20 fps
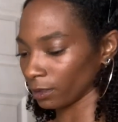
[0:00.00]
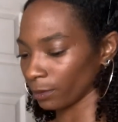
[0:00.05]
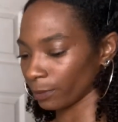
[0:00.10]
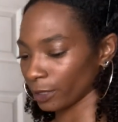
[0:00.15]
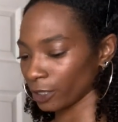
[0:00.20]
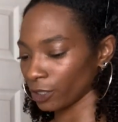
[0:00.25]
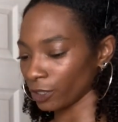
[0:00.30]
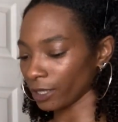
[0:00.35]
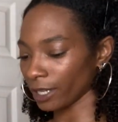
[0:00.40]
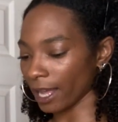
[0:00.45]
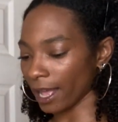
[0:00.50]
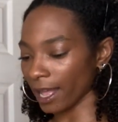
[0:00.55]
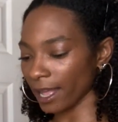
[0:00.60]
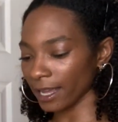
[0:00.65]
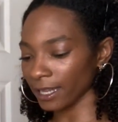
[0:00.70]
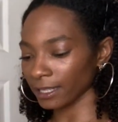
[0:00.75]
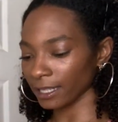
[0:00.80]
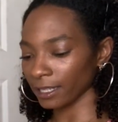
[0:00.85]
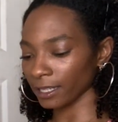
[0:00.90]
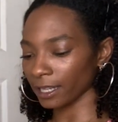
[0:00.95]
But you
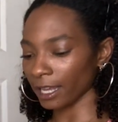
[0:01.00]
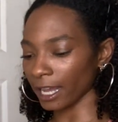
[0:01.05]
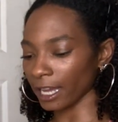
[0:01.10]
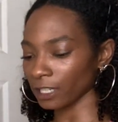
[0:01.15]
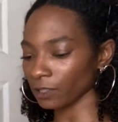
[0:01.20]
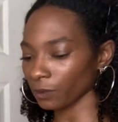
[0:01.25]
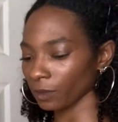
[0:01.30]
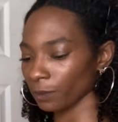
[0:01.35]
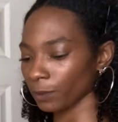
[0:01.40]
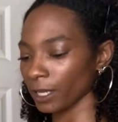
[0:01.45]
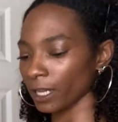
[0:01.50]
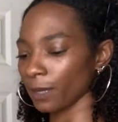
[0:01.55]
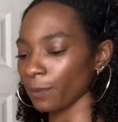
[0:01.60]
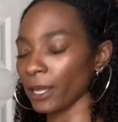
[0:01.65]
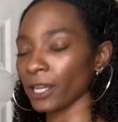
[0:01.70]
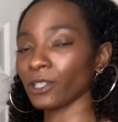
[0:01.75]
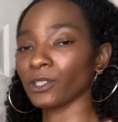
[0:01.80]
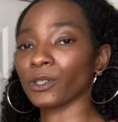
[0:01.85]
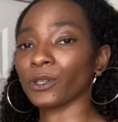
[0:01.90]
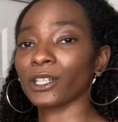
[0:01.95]
guys, engage with me.
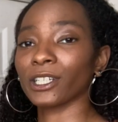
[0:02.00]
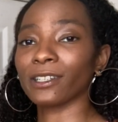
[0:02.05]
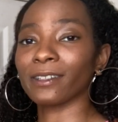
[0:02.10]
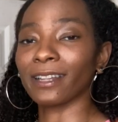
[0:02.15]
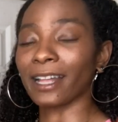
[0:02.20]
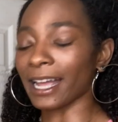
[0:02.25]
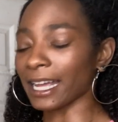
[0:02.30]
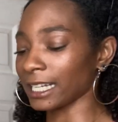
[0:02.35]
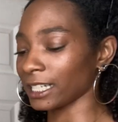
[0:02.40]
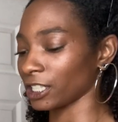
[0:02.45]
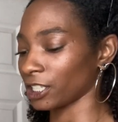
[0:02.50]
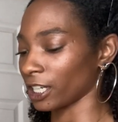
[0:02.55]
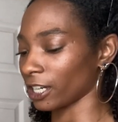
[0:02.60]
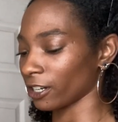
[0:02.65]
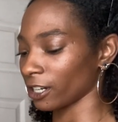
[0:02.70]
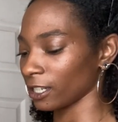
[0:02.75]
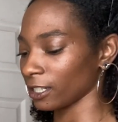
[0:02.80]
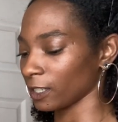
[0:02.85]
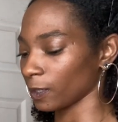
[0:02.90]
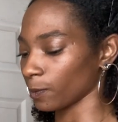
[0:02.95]
Make sure you like, share,
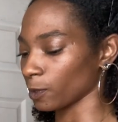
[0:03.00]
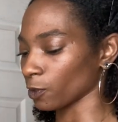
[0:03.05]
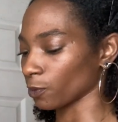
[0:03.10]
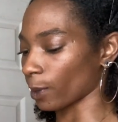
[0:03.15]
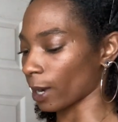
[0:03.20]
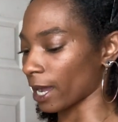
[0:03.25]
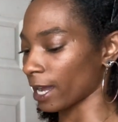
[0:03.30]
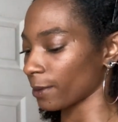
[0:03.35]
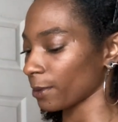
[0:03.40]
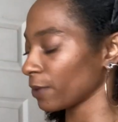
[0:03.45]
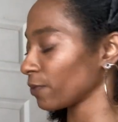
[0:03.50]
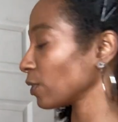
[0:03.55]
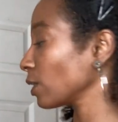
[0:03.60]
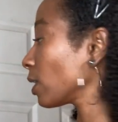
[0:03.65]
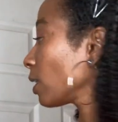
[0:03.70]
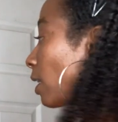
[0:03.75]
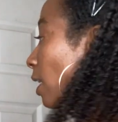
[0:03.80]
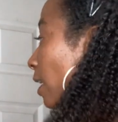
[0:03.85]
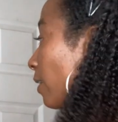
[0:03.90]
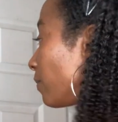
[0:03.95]
and subscribe. If you
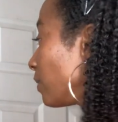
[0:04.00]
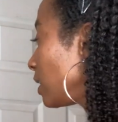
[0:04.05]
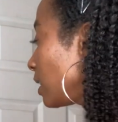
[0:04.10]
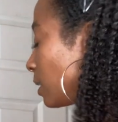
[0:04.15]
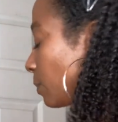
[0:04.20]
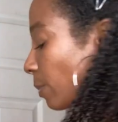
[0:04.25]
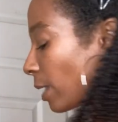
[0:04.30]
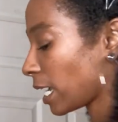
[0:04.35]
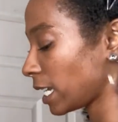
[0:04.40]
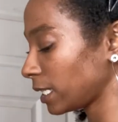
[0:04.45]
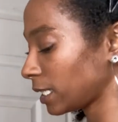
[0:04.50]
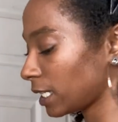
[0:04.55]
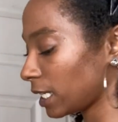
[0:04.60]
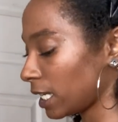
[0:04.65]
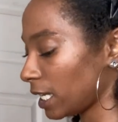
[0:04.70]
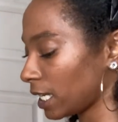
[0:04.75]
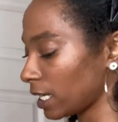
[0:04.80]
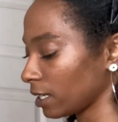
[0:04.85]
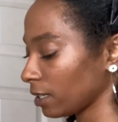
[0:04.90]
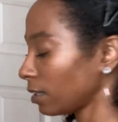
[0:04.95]
love this
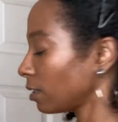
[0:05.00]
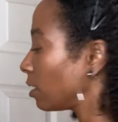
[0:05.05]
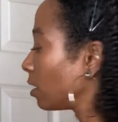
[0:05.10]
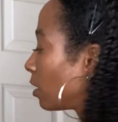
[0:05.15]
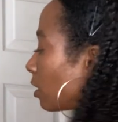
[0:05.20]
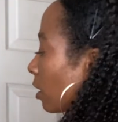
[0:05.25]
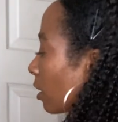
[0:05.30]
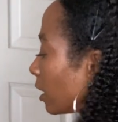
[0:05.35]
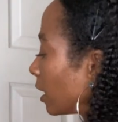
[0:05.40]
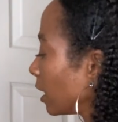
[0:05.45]
painting or